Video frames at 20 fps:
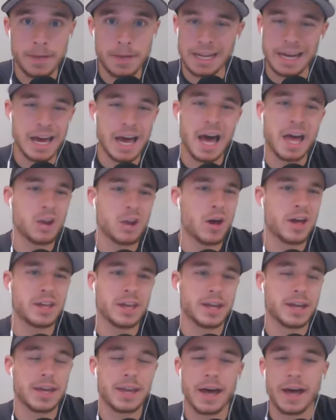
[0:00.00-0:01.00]
And I
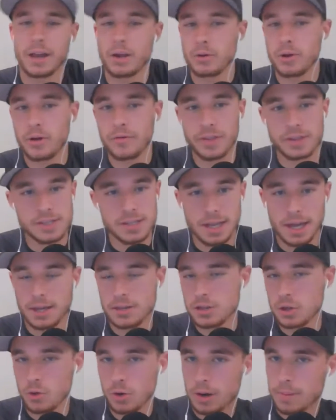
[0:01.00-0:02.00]
don't know if that's the
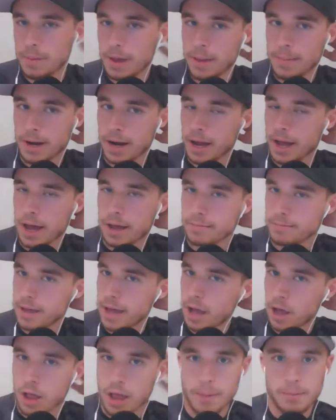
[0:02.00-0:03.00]
case in Green Bay, but
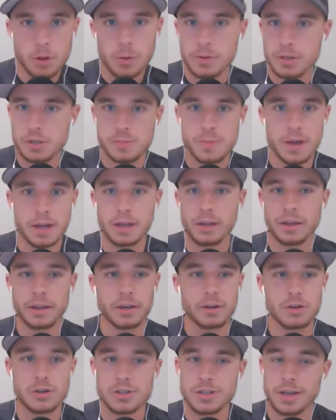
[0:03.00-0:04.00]
all I'm doing is
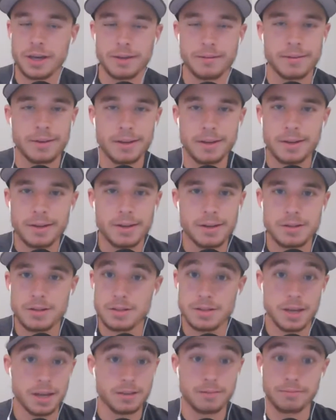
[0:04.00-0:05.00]
speculating, just like
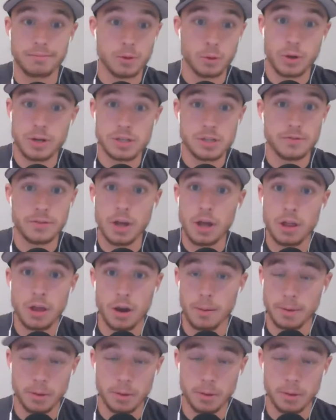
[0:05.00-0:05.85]
the rest of y'all are.